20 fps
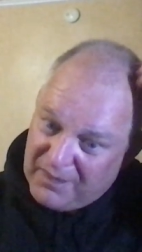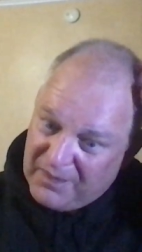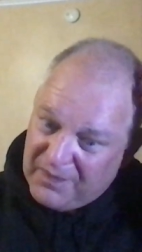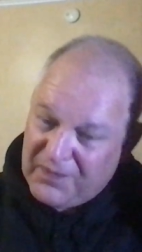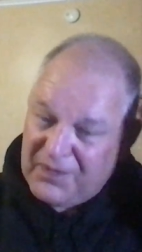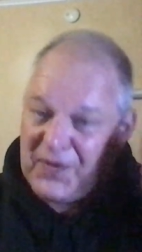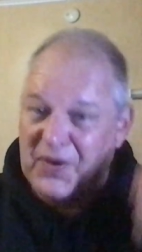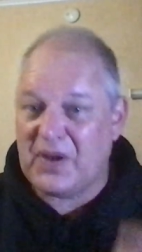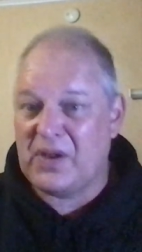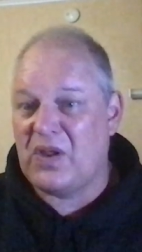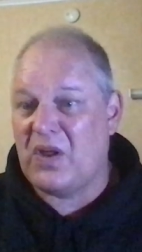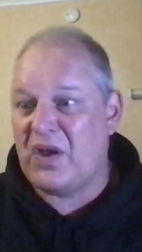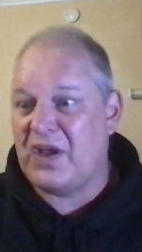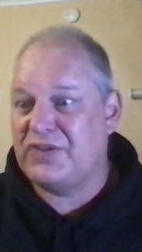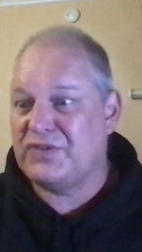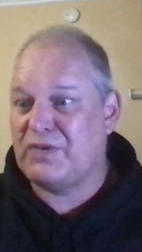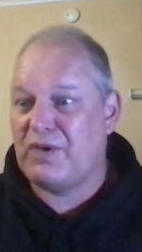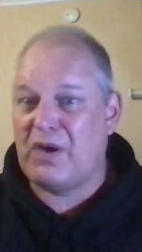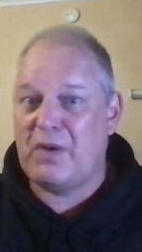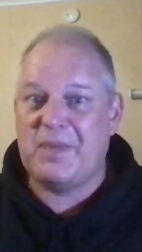Fertilise,
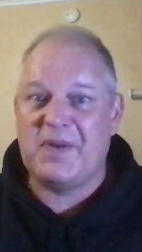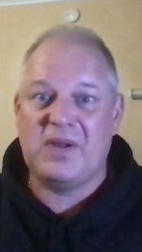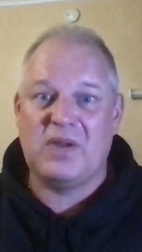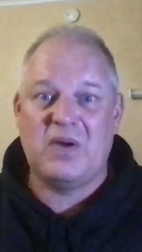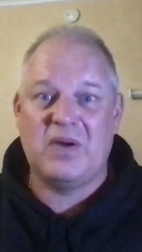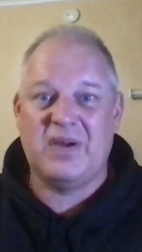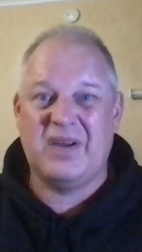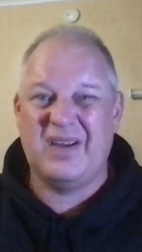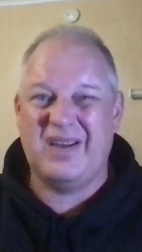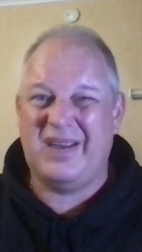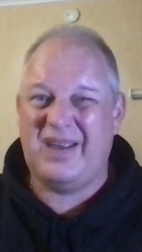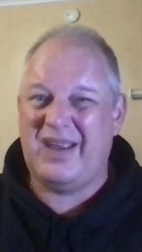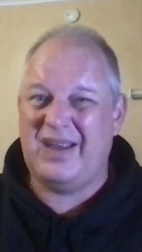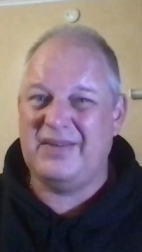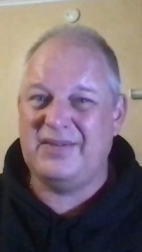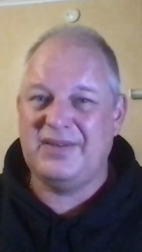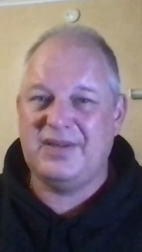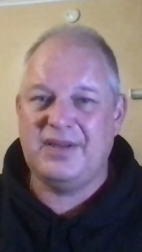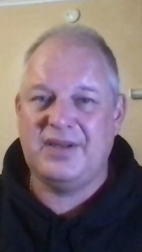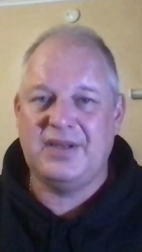grow a bit longer,
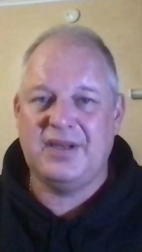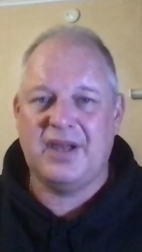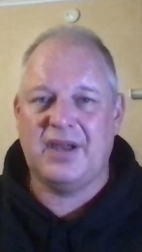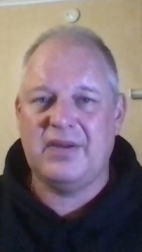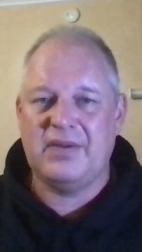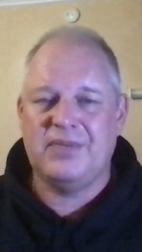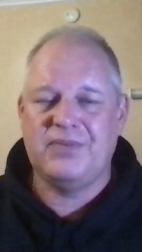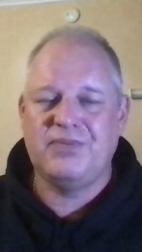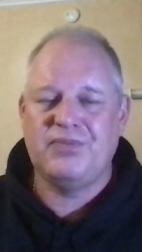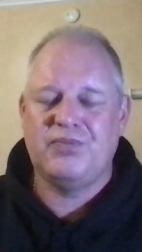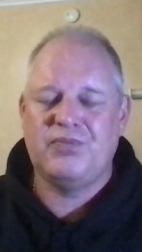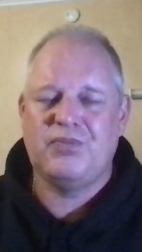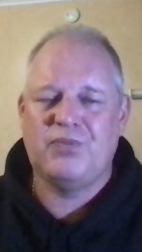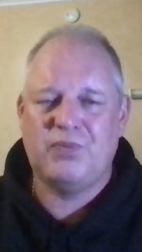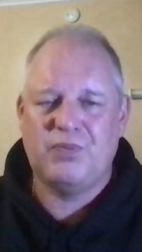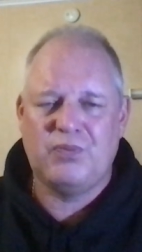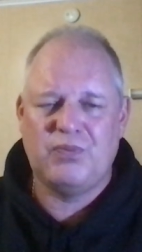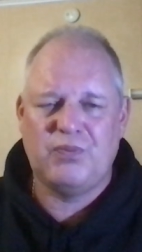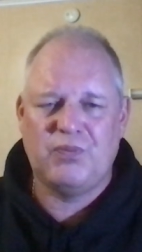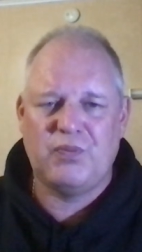and
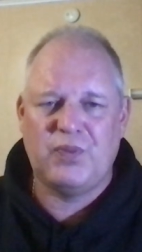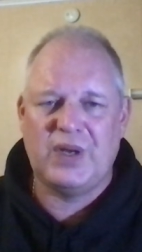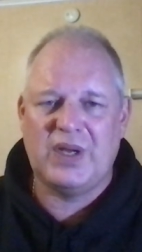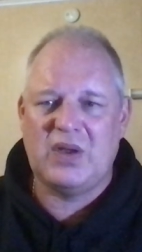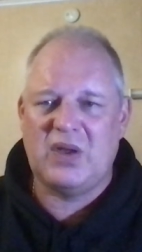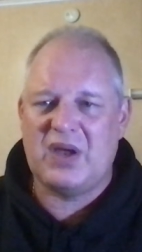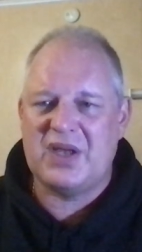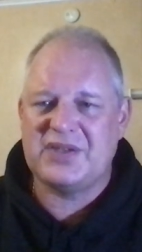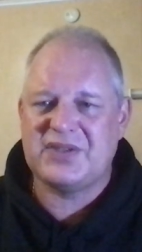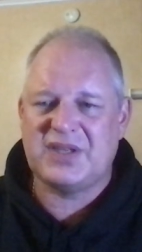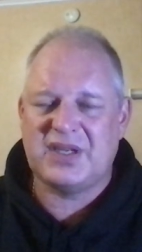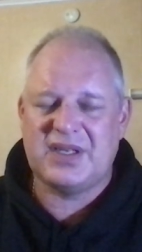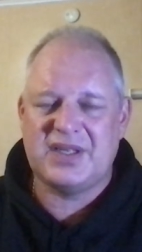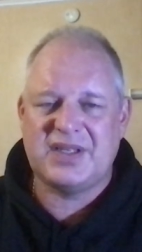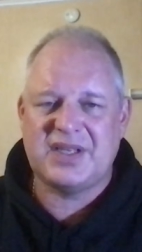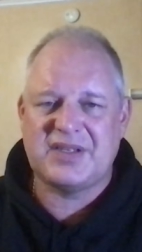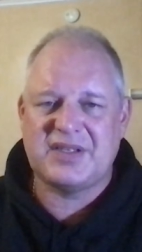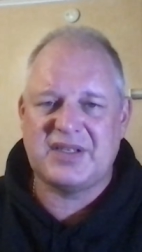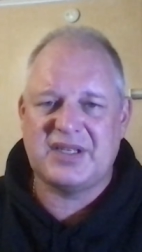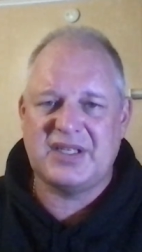realise that it
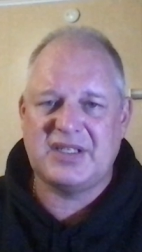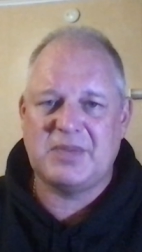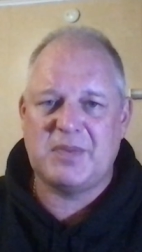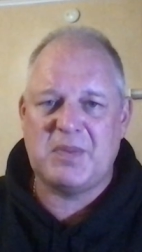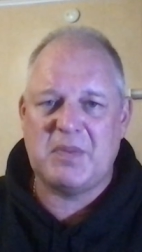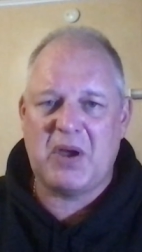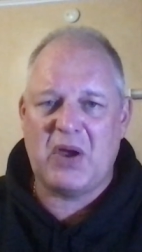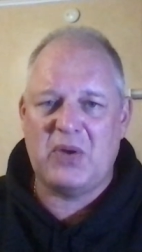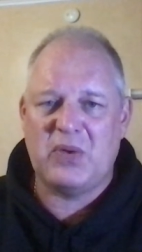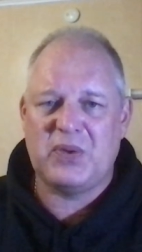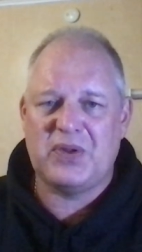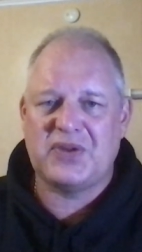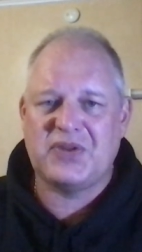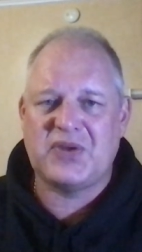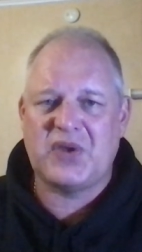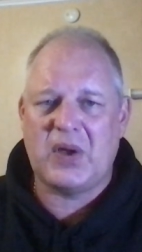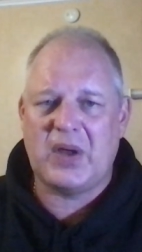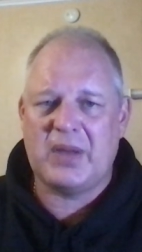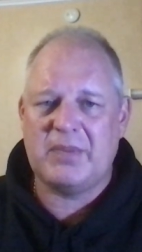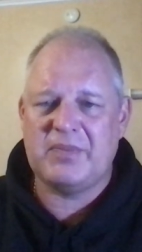doesn't need to be mowed all the
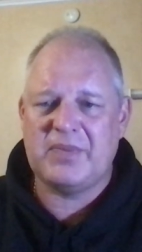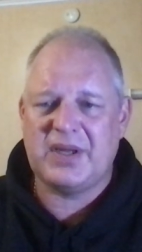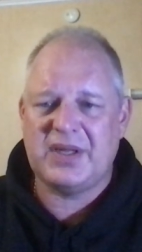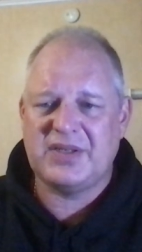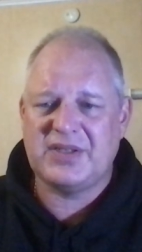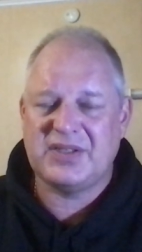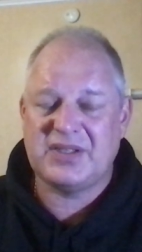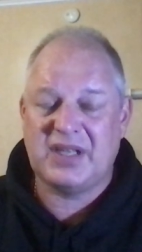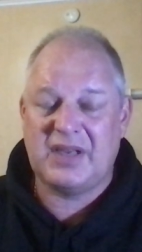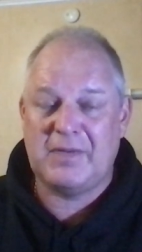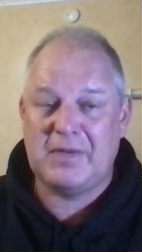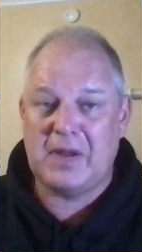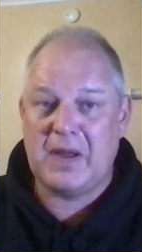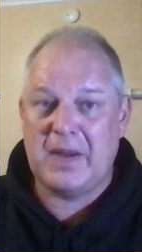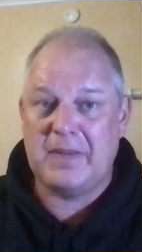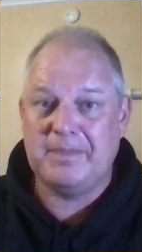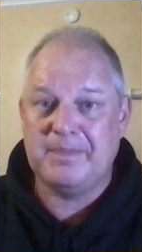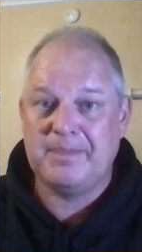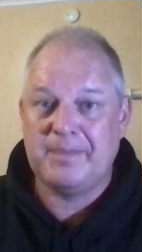time, and just leave it alone.